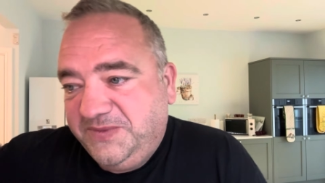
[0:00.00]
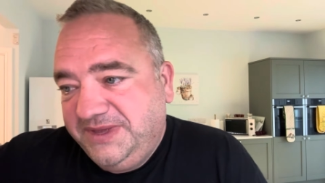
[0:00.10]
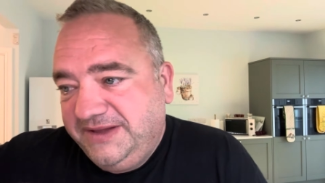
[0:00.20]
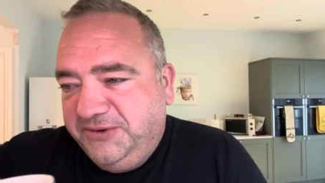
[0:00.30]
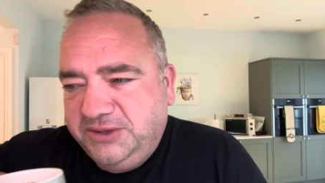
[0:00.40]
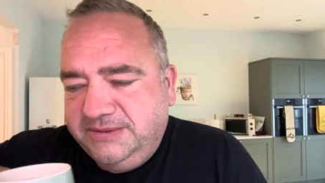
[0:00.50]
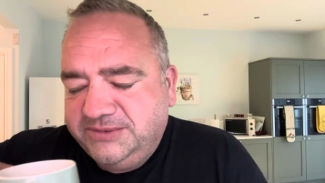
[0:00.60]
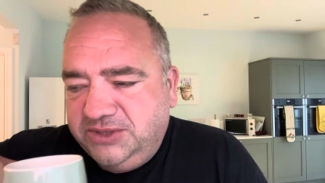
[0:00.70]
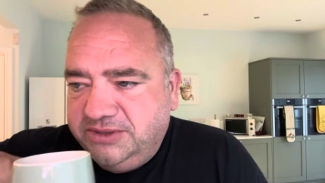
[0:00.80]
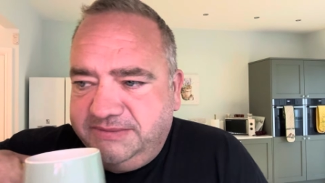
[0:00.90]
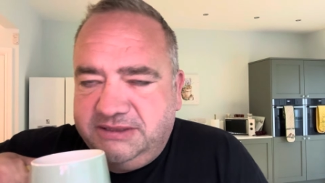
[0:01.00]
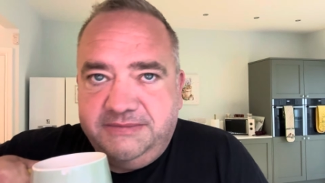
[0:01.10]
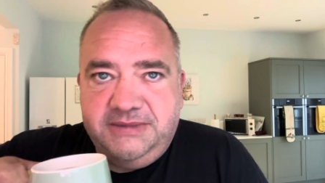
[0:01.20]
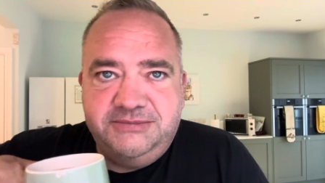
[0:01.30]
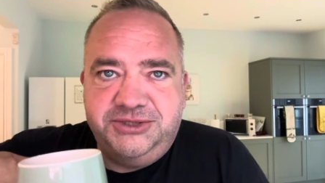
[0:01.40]
If you don't know what I'm talking about,
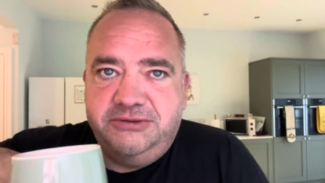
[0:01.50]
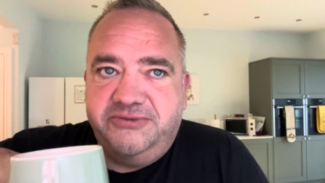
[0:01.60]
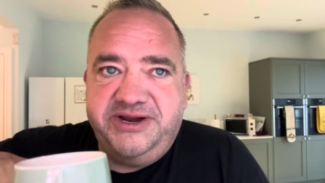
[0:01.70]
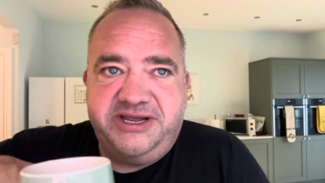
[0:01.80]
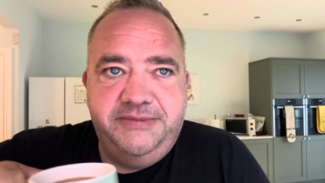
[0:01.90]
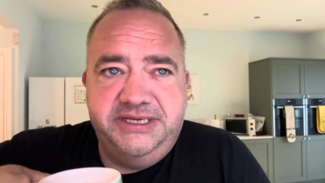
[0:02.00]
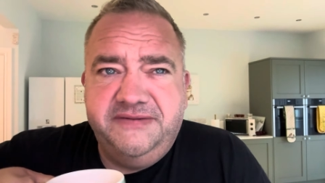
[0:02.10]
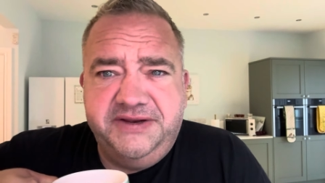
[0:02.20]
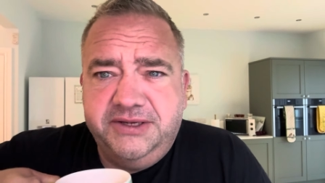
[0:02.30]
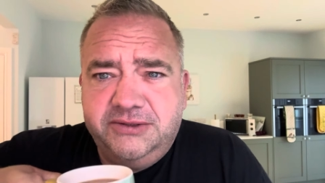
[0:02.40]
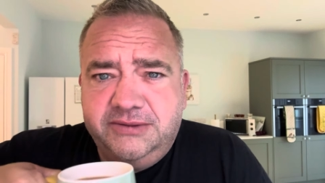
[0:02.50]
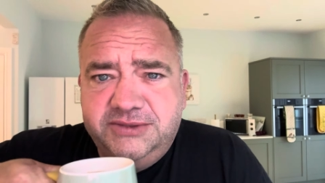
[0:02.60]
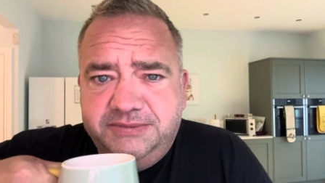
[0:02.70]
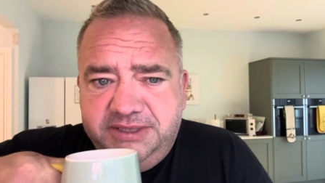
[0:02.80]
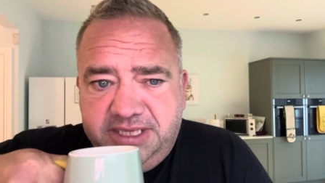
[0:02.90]
I'm sure a recommended video comes
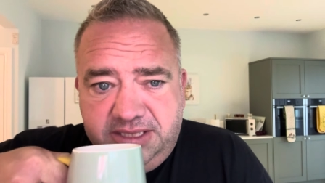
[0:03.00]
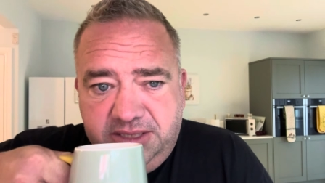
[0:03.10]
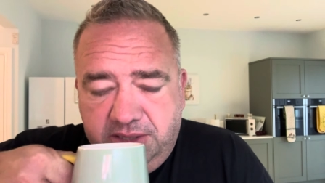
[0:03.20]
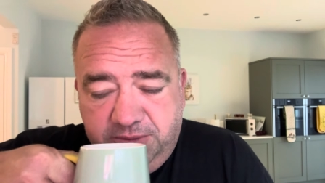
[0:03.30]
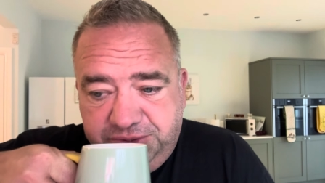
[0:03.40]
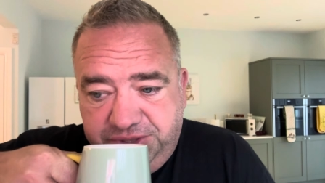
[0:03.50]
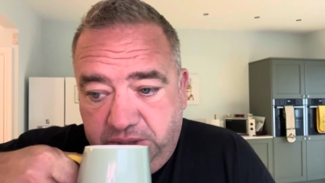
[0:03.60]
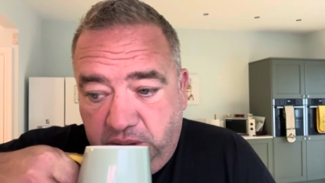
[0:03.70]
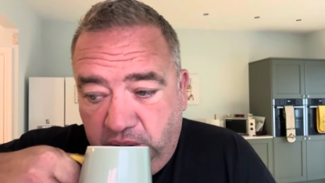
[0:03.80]
up at the end. I'm not sure.